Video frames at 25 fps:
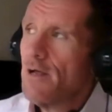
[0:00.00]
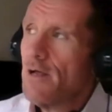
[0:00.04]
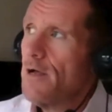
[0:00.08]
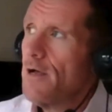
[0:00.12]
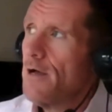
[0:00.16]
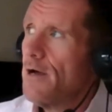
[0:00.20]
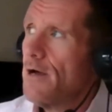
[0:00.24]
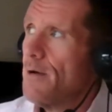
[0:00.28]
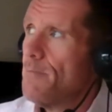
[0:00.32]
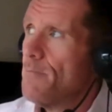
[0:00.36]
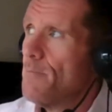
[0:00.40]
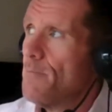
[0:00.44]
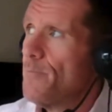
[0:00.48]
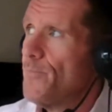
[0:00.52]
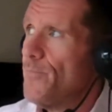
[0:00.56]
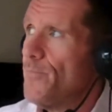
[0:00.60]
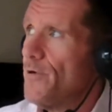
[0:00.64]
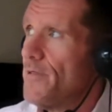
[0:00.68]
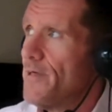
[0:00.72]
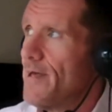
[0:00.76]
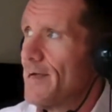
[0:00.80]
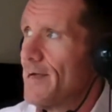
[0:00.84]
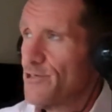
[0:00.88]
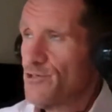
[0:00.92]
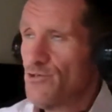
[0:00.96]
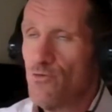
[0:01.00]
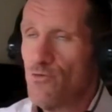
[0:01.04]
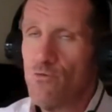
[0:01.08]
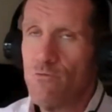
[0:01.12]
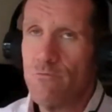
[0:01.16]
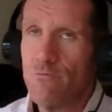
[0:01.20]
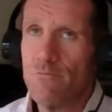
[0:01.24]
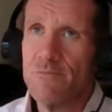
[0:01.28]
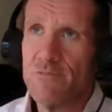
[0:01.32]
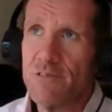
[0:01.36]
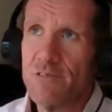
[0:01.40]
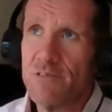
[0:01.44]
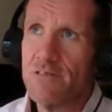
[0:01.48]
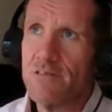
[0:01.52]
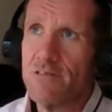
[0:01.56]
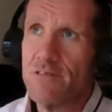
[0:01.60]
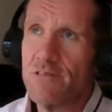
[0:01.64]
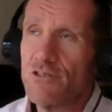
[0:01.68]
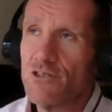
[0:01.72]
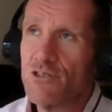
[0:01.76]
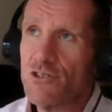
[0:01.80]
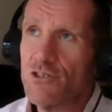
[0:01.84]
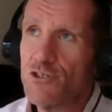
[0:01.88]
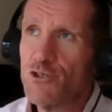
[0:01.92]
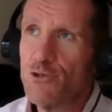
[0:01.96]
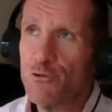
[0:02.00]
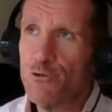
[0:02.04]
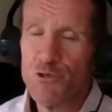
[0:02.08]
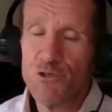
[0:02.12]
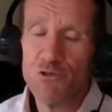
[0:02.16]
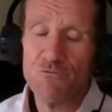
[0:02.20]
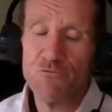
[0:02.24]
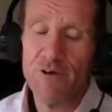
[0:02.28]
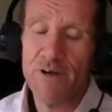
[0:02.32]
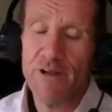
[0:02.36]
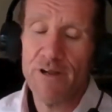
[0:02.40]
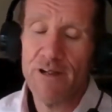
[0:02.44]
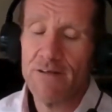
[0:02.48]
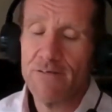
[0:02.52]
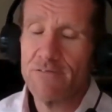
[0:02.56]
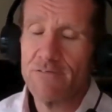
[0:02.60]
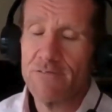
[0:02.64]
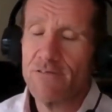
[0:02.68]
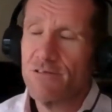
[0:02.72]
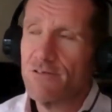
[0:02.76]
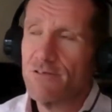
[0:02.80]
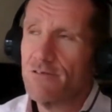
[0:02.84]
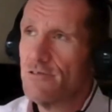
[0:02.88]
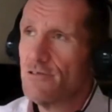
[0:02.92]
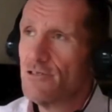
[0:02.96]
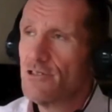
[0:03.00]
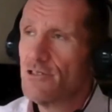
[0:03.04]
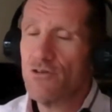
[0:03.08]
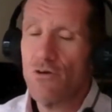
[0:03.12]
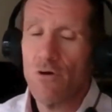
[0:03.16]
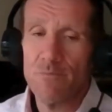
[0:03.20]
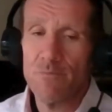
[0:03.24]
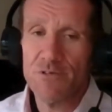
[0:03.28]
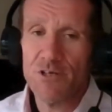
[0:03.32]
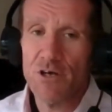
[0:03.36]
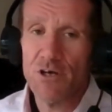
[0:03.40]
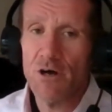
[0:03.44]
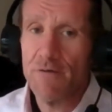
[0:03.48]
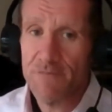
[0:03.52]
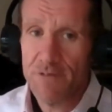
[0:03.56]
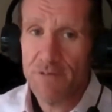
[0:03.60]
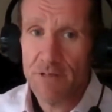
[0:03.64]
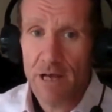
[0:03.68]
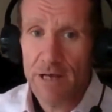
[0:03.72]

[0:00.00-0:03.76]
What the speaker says: but the actual tutoring stops after the